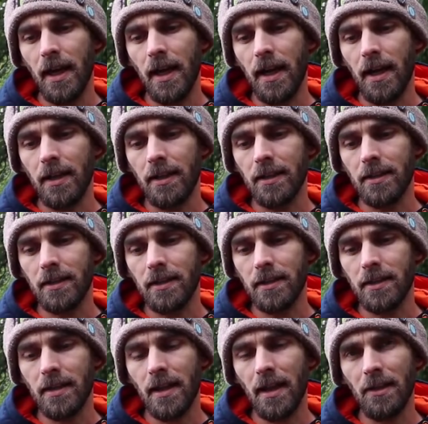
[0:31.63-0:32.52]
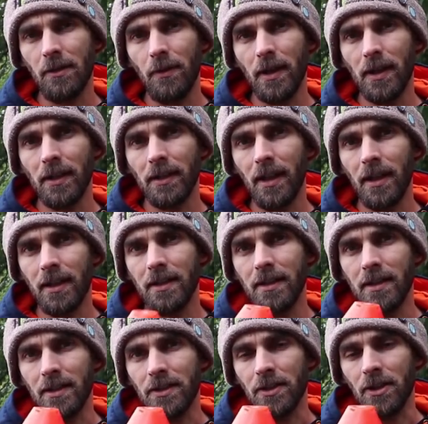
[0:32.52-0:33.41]
and tell you why I
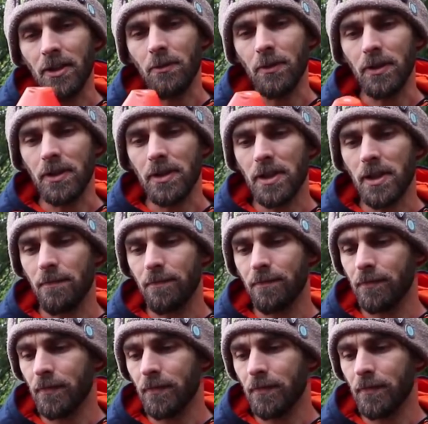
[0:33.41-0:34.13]
like it so much.